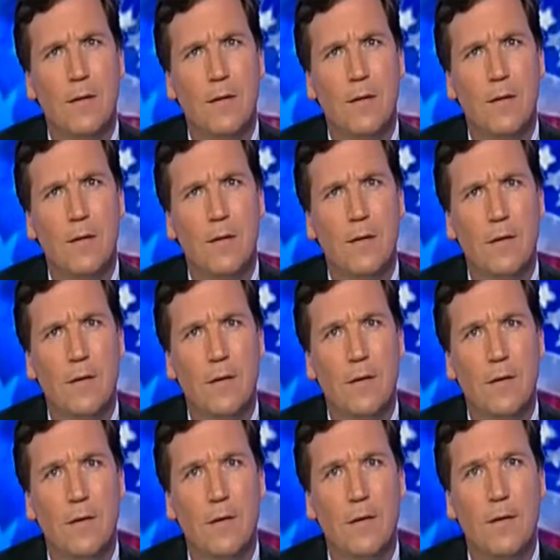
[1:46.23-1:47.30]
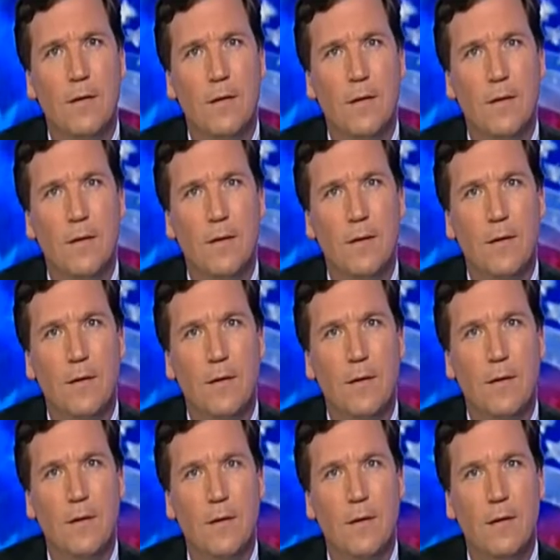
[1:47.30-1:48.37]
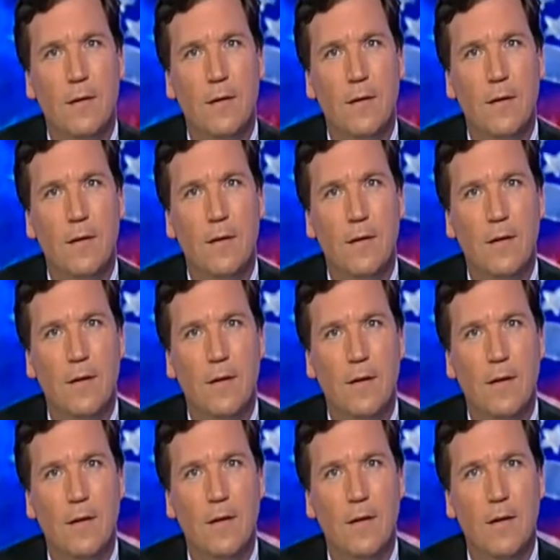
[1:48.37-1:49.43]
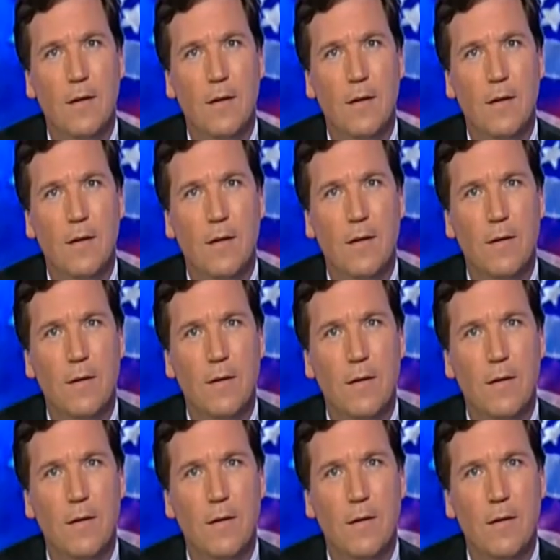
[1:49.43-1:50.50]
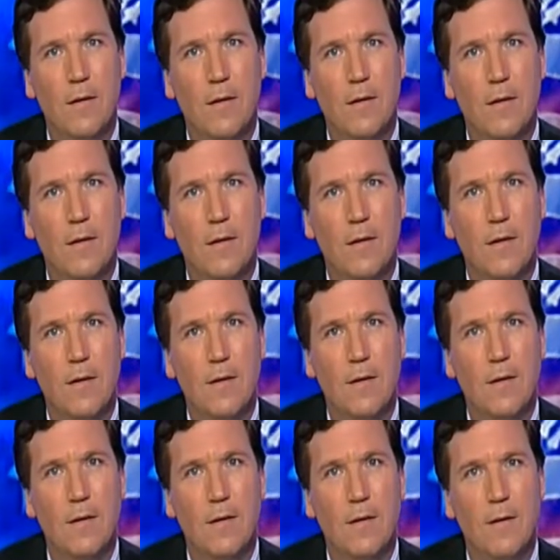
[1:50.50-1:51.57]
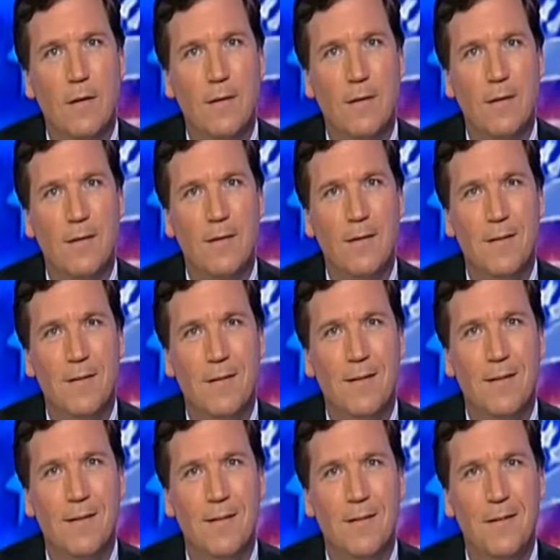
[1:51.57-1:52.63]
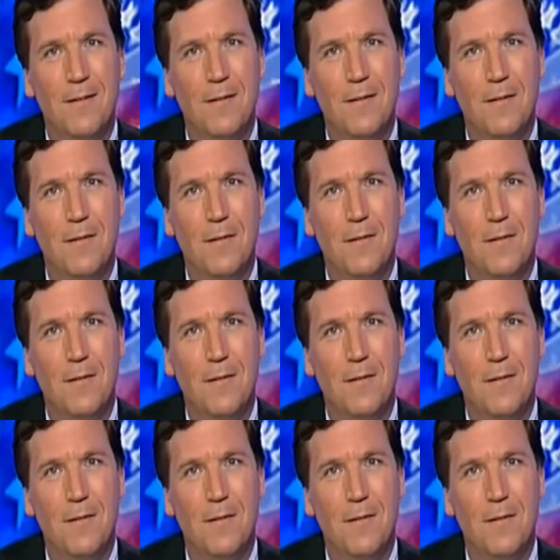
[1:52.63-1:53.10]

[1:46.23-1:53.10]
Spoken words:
(silent)